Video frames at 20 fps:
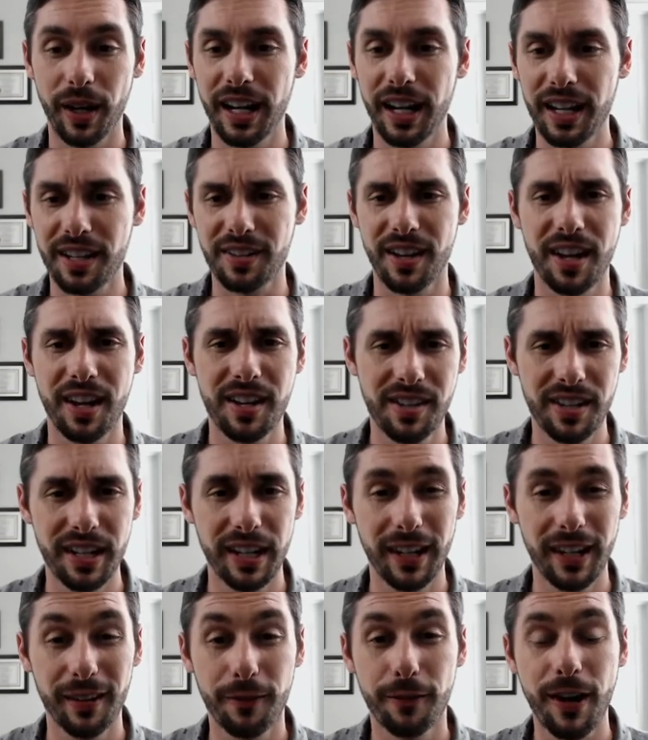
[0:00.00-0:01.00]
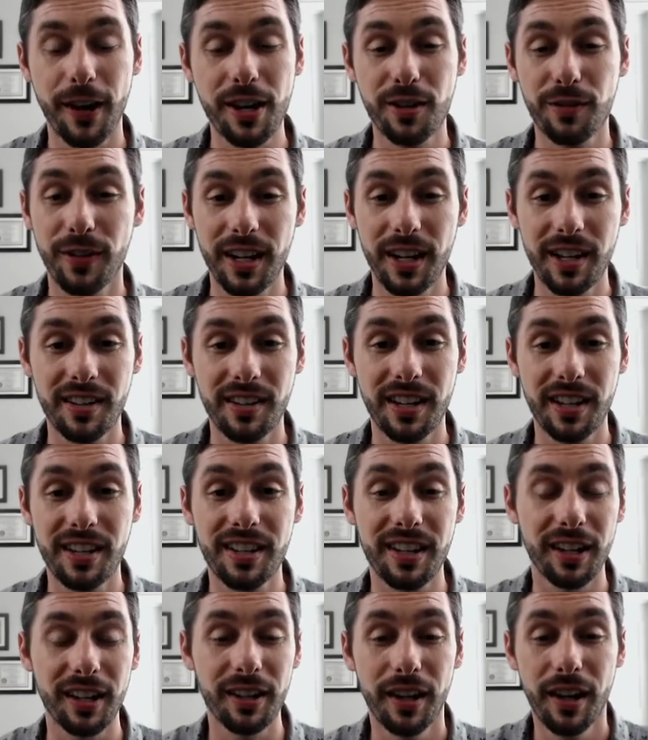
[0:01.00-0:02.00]
It's nice seeing fresh faces
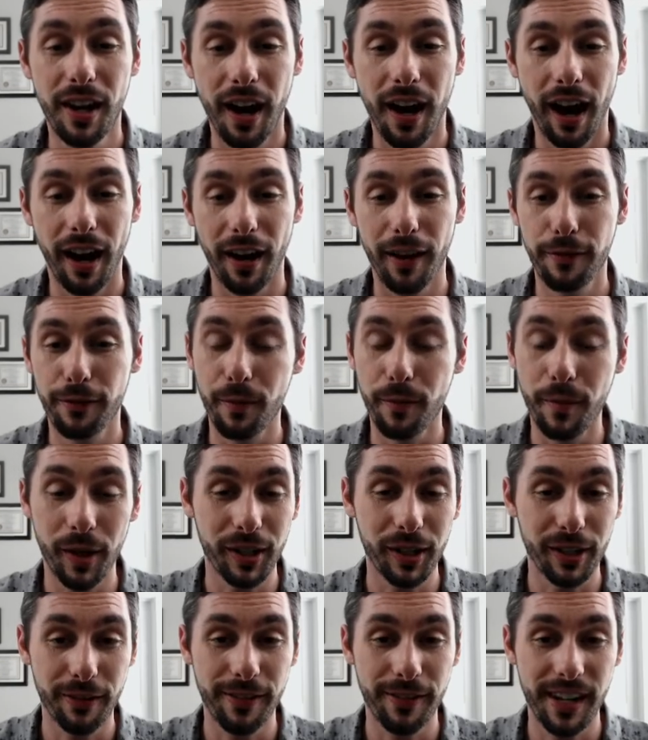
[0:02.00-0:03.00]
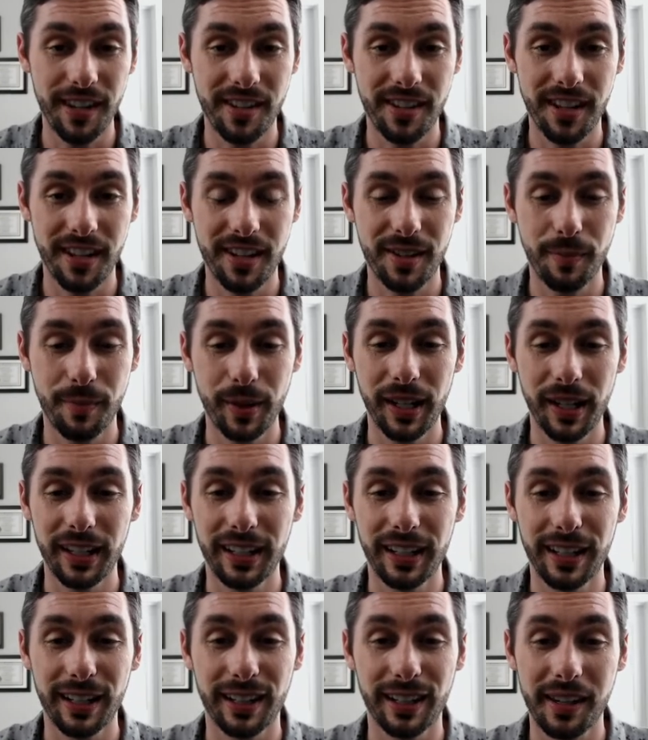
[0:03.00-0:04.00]
and familiar faces being
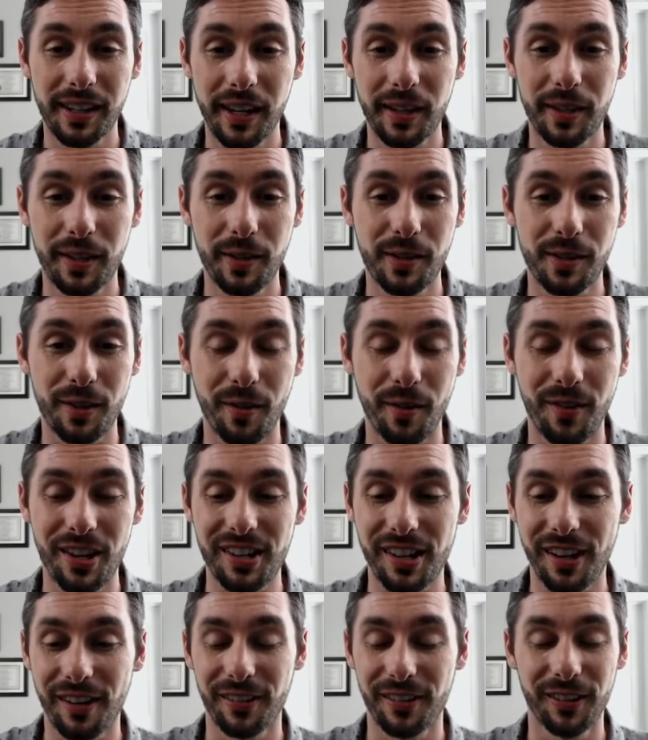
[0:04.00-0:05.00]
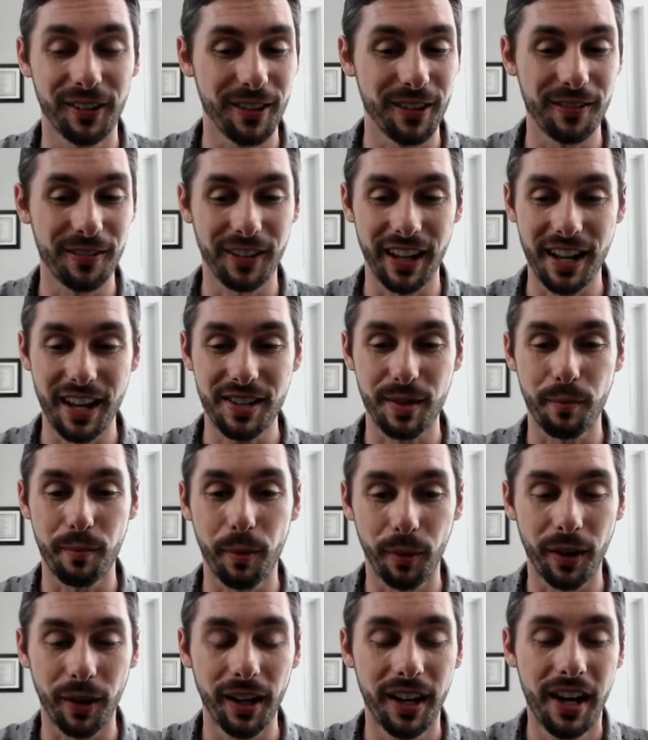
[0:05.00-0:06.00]
here. Thank you so much, everyone, for that
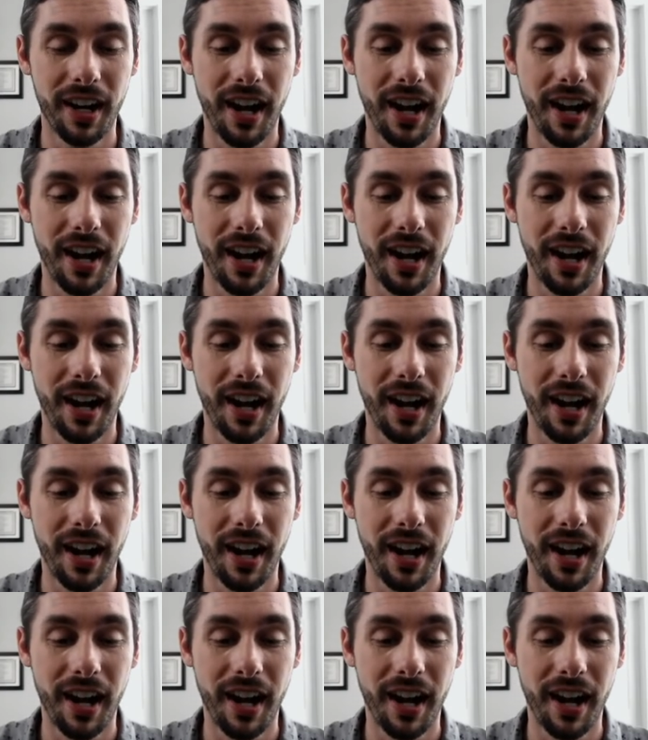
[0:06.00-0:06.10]
support.